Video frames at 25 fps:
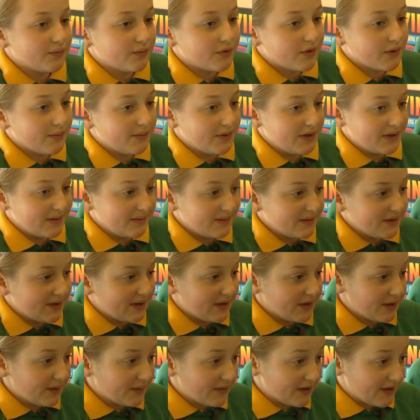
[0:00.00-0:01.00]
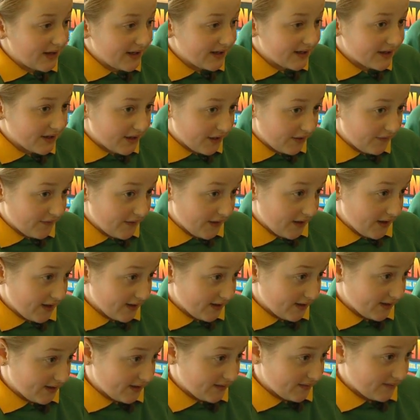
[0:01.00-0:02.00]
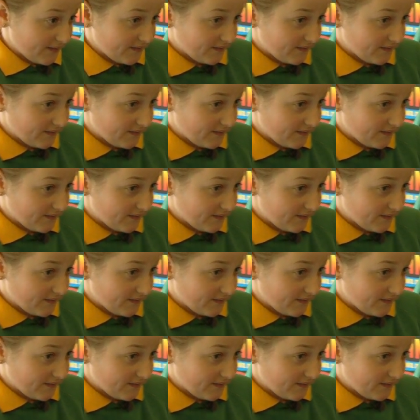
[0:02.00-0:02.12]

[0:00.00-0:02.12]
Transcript: your problem and who would like to go first?